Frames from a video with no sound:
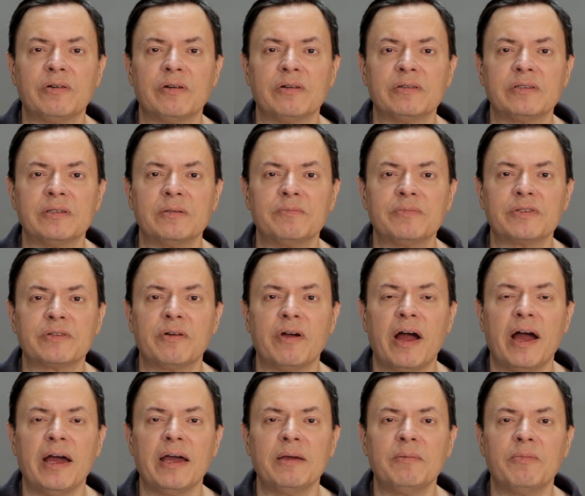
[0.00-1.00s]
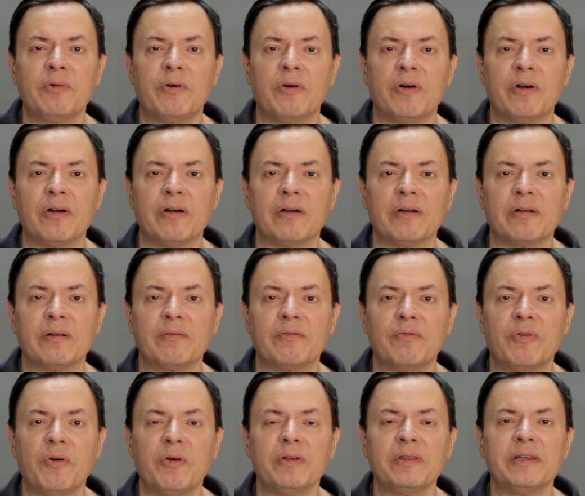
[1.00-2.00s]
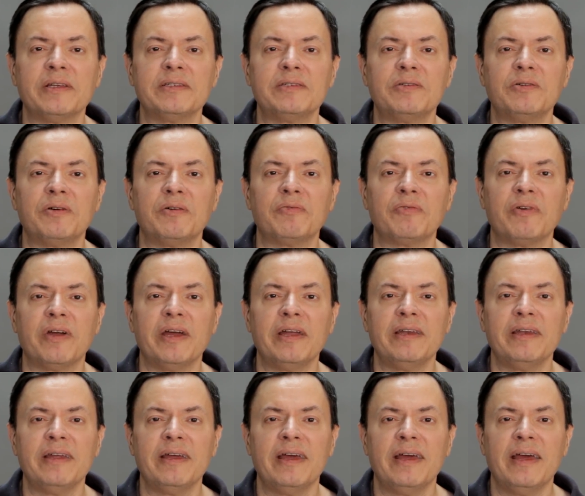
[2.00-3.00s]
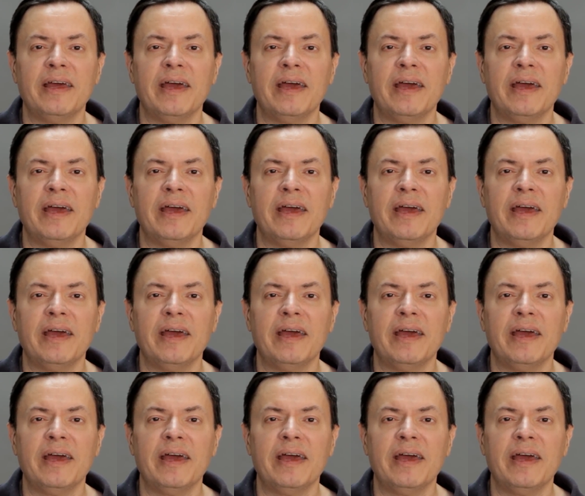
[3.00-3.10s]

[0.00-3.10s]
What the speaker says: or subscribe or forward this to a friend.